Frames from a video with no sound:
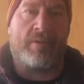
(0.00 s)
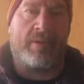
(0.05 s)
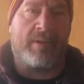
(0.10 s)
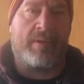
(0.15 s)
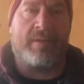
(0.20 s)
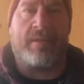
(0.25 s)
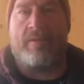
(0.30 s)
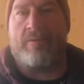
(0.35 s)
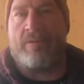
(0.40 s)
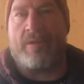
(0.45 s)
and
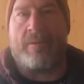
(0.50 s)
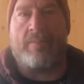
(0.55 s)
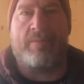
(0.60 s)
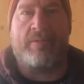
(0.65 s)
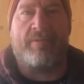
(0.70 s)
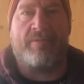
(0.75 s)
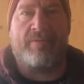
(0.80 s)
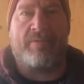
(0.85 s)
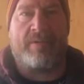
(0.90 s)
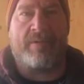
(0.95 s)
then they were
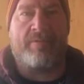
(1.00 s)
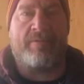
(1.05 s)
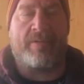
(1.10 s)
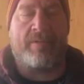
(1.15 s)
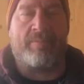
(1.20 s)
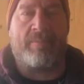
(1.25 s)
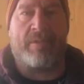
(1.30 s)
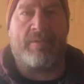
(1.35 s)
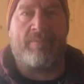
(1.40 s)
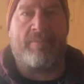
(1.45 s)
able to flip
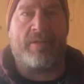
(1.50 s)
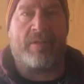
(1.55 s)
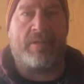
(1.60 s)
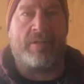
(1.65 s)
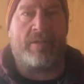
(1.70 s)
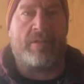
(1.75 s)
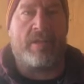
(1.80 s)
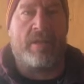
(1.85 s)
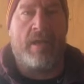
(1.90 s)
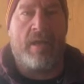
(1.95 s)
flip the
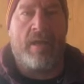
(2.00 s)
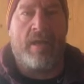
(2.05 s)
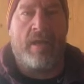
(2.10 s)
field